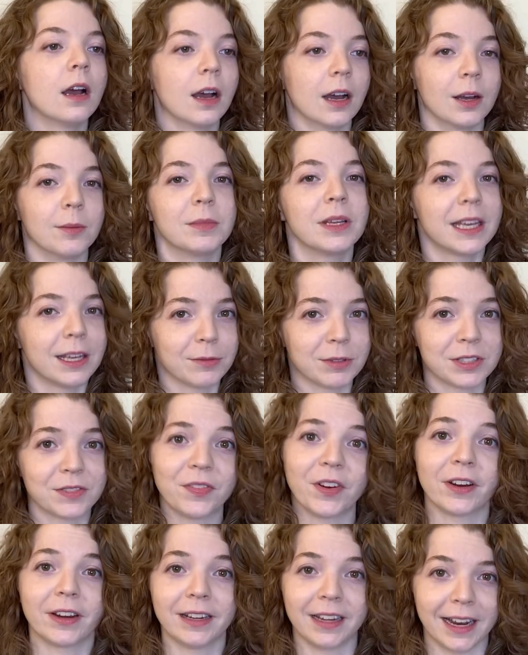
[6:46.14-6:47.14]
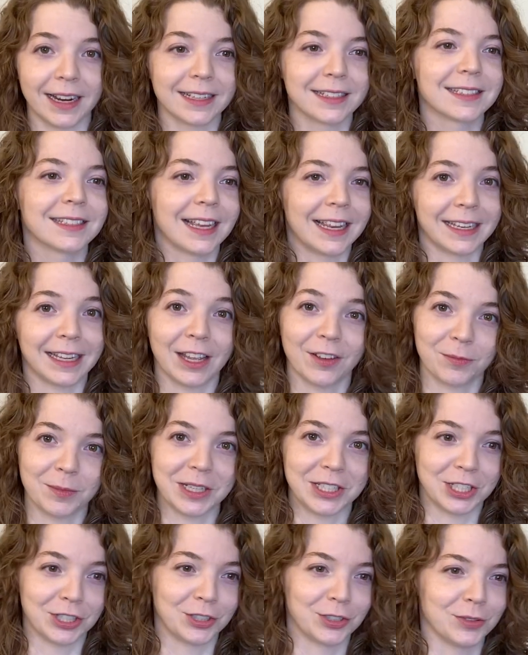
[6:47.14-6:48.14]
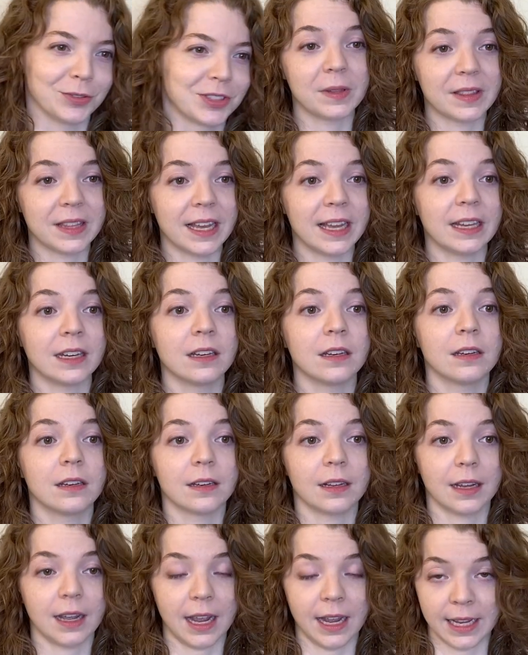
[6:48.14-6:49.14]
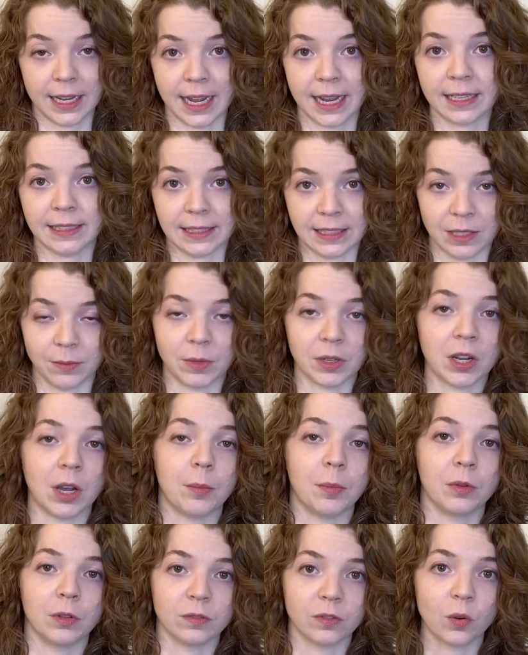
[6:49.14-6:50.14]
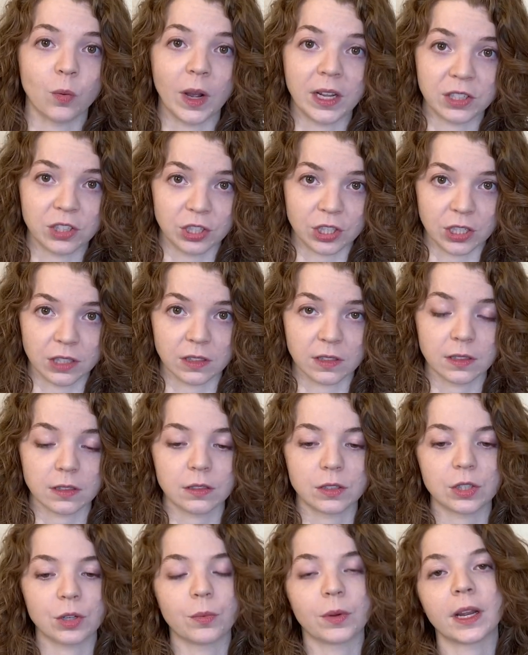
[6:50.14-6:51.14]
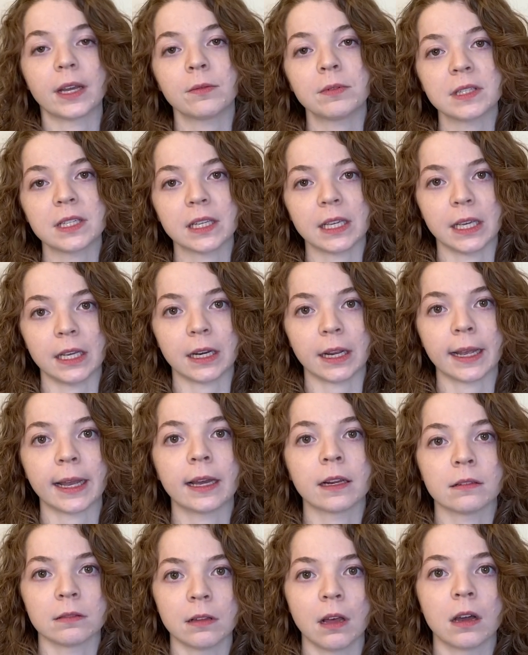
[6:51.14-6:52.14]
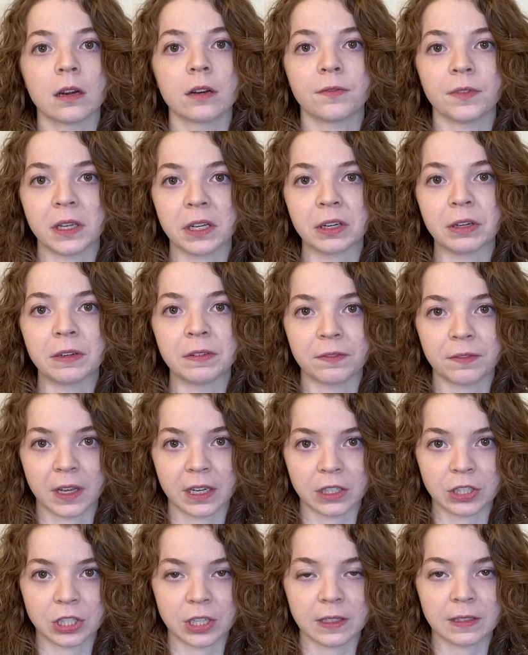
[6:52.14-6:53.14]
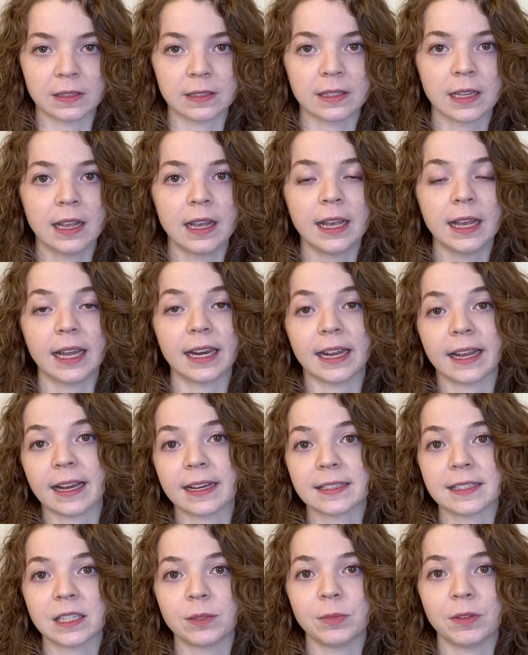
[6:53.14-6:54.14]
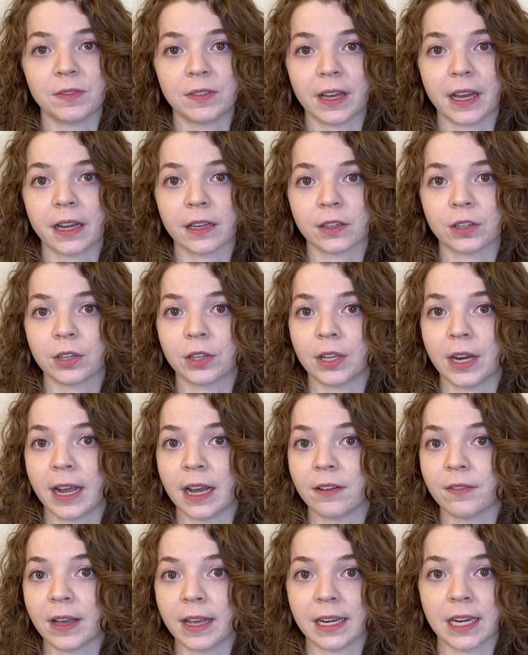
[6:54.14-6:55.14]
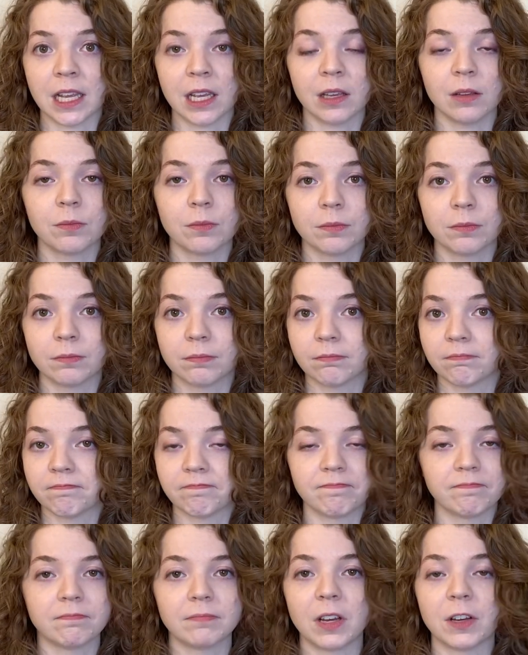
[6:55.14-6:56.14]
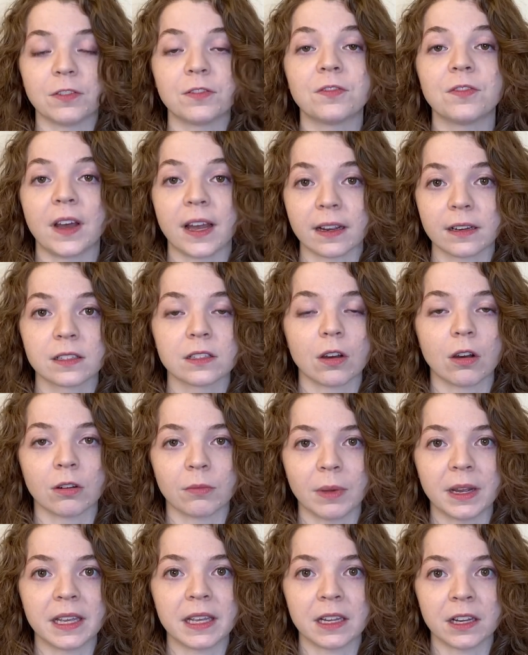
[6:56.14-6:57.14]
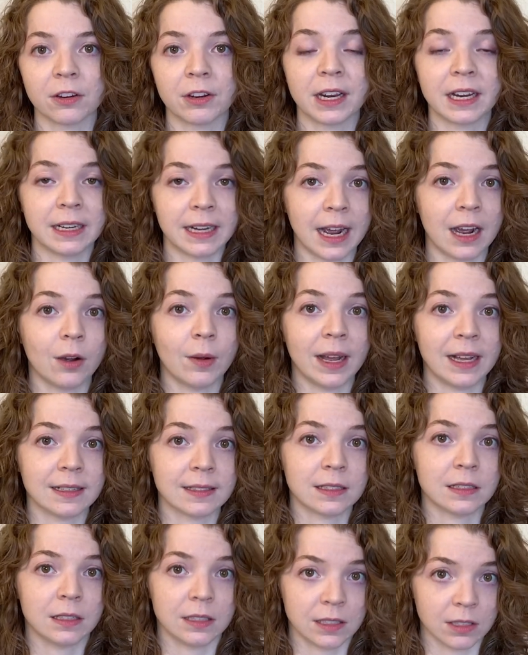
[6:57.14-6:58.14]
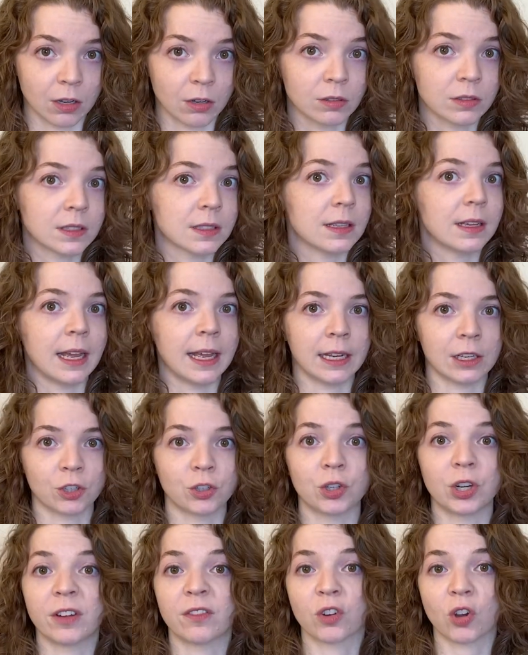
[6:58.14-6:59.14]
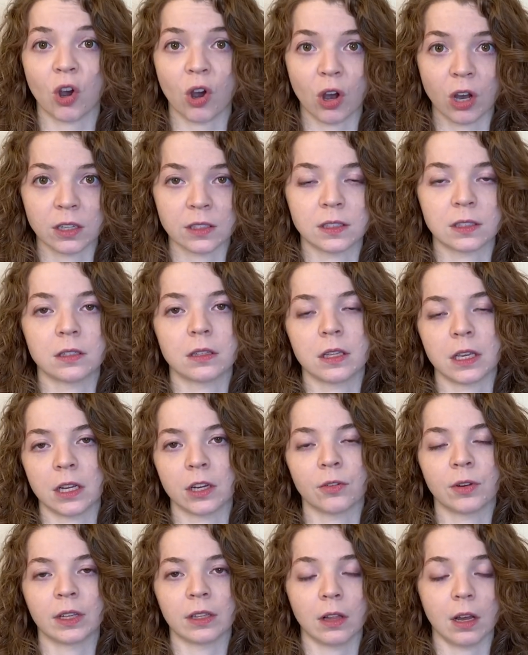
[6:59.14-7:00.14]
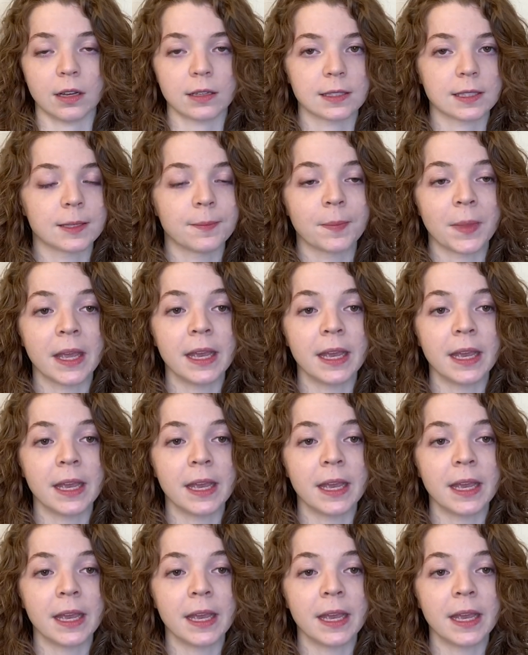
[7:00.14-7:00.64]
He was very nice and gave me tissues. Then I asked him a couple of questions. So when I was a kid, I had a lot of ear infections, and I asked him if that could have any effect on my hearing now as an adult and could have caused the hearing loss.